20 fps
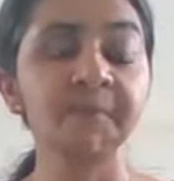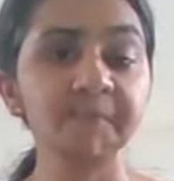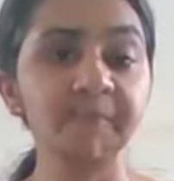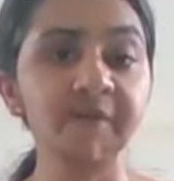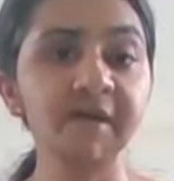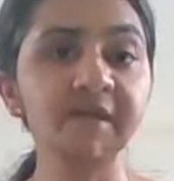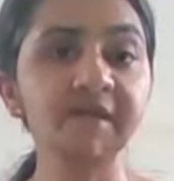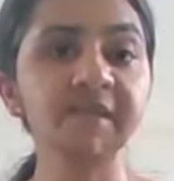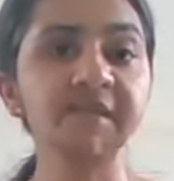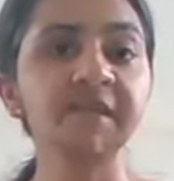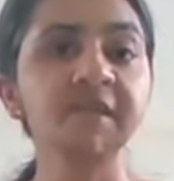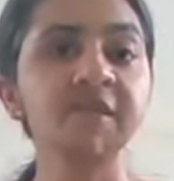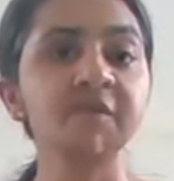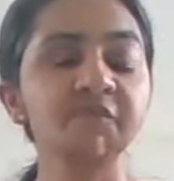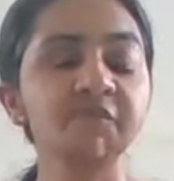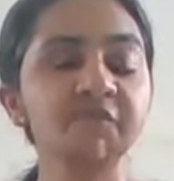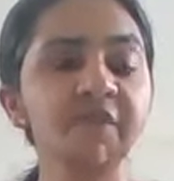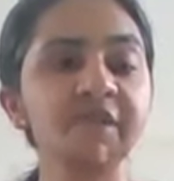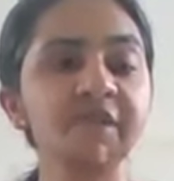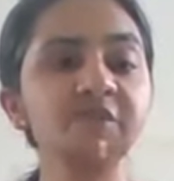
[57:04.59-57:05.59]
But
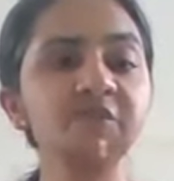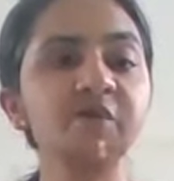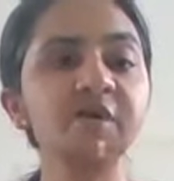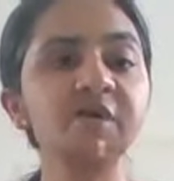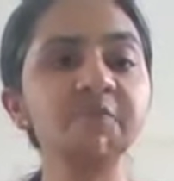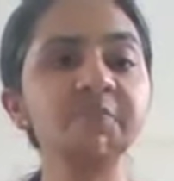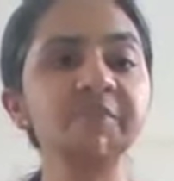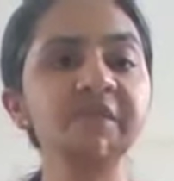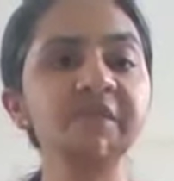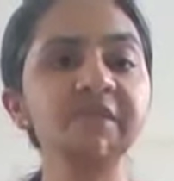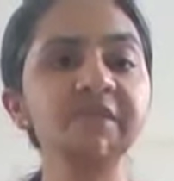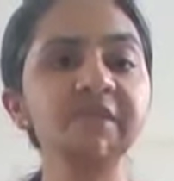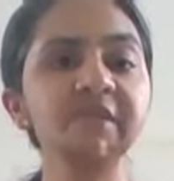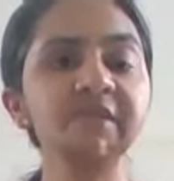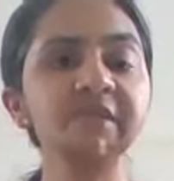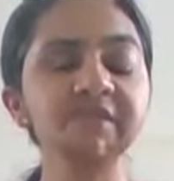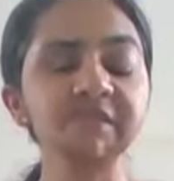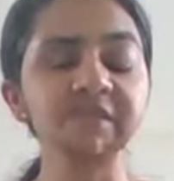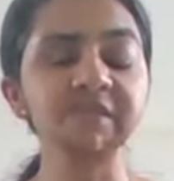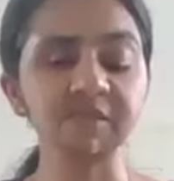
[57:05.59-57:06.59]
when you are
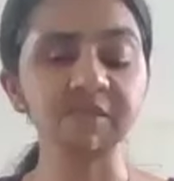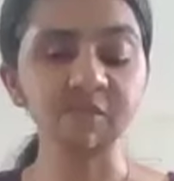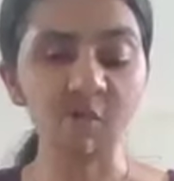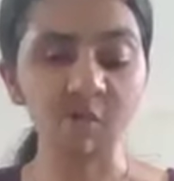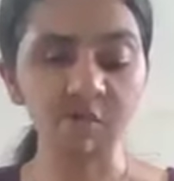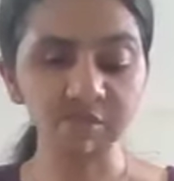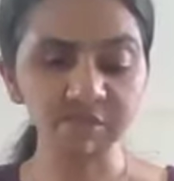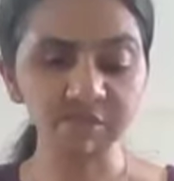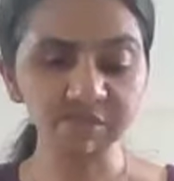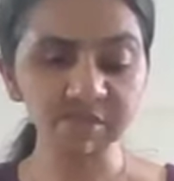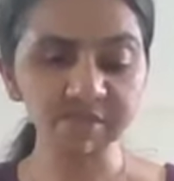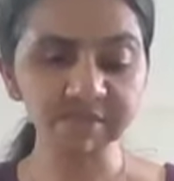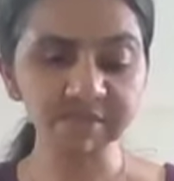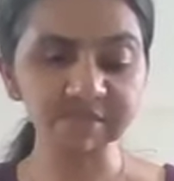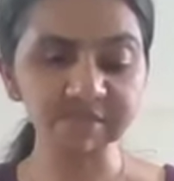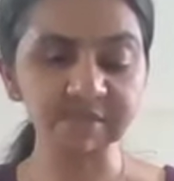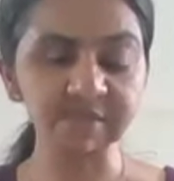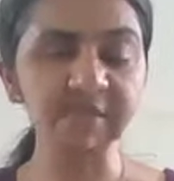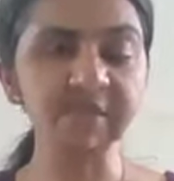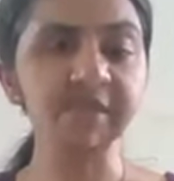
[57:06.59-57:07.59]
breathing
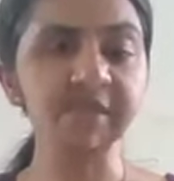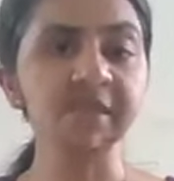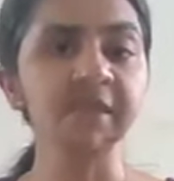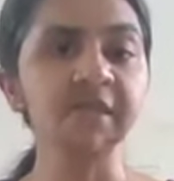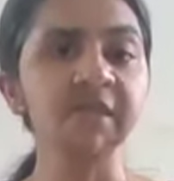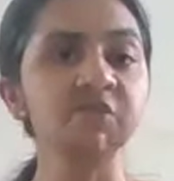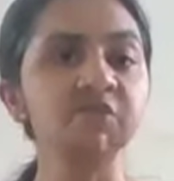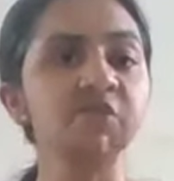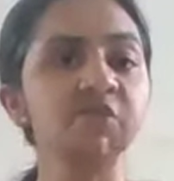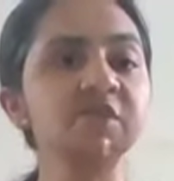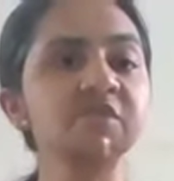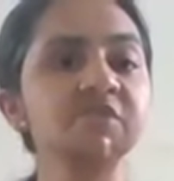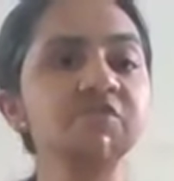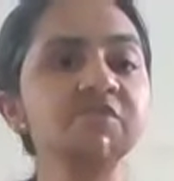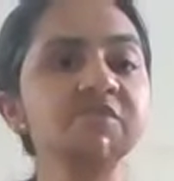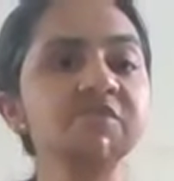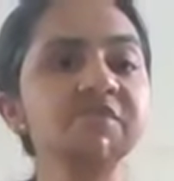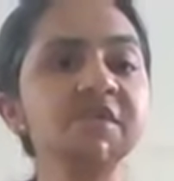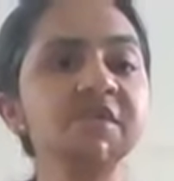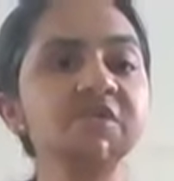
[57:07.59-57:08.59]
consciously, you are
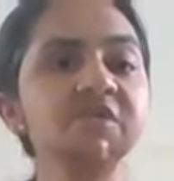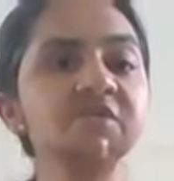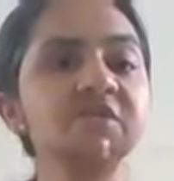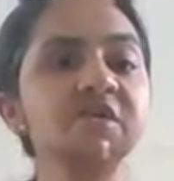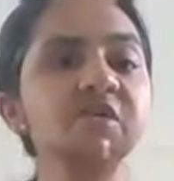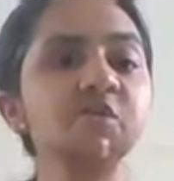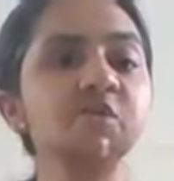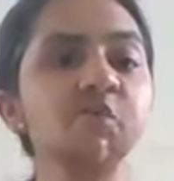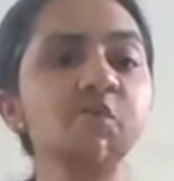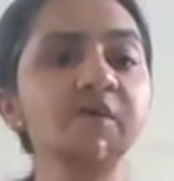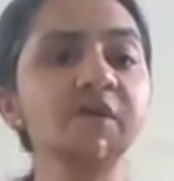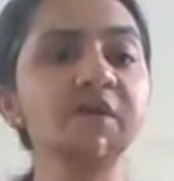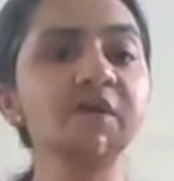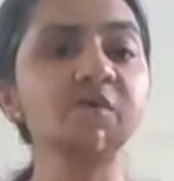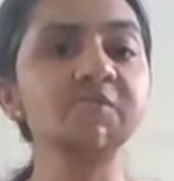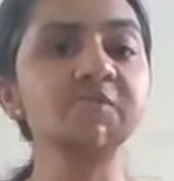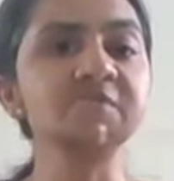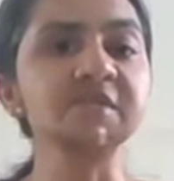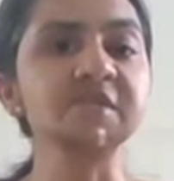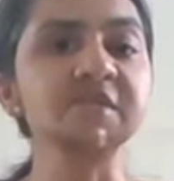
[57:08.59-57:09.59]
using the lower
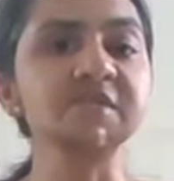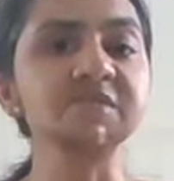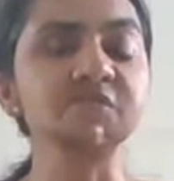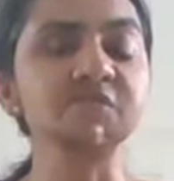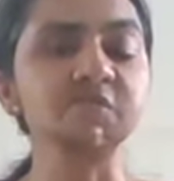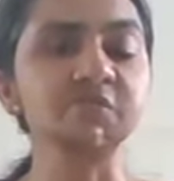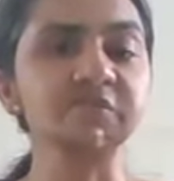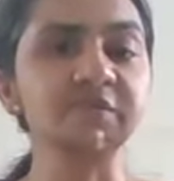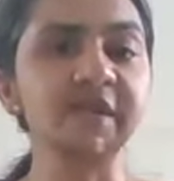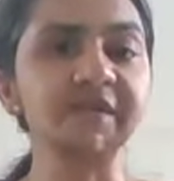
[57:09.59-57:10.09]
lobes also.